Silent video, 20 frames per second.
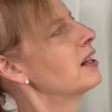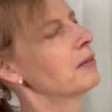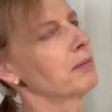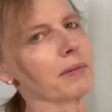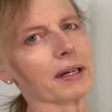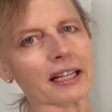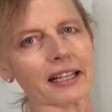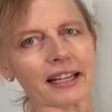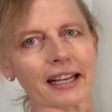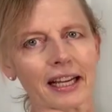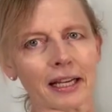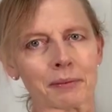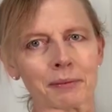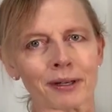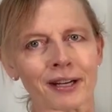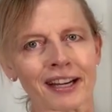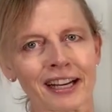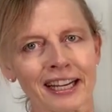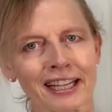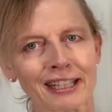my camera
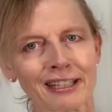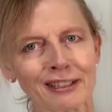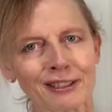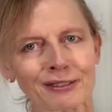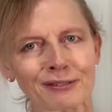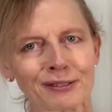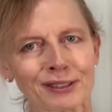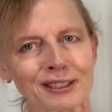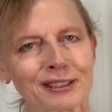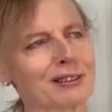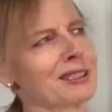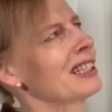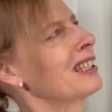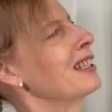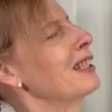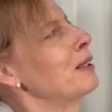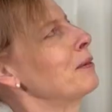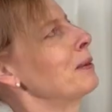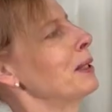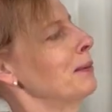angle was a
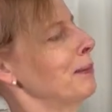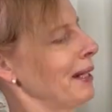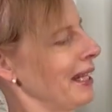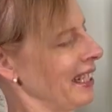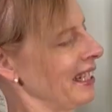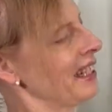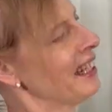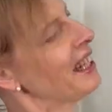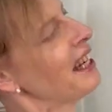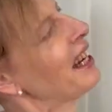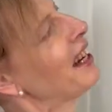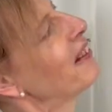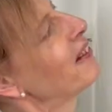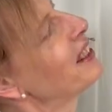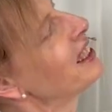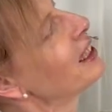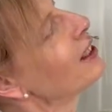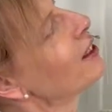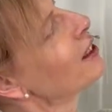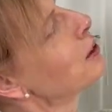little bit better,
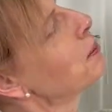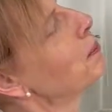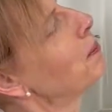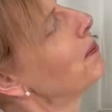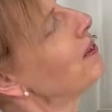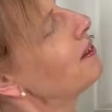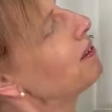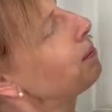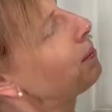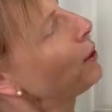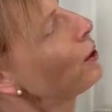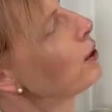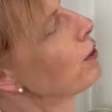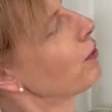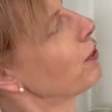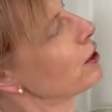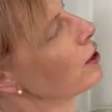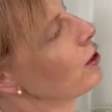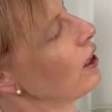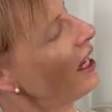which looks
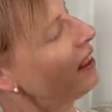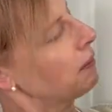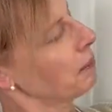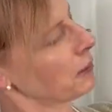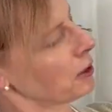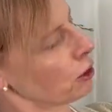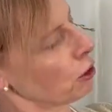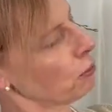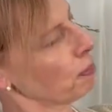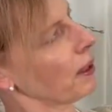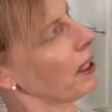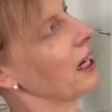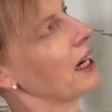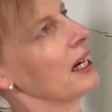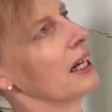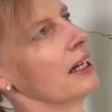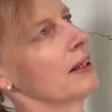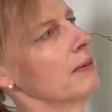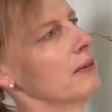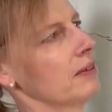beautiful to have them super
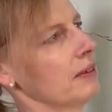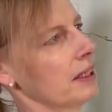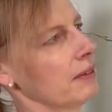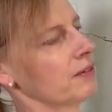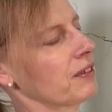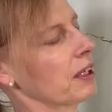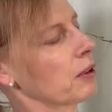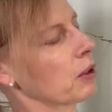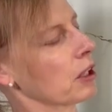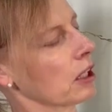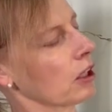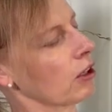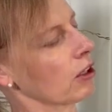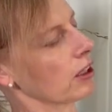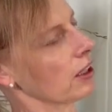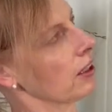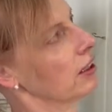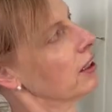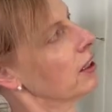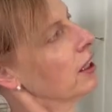high if they were
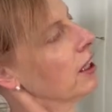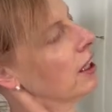longer.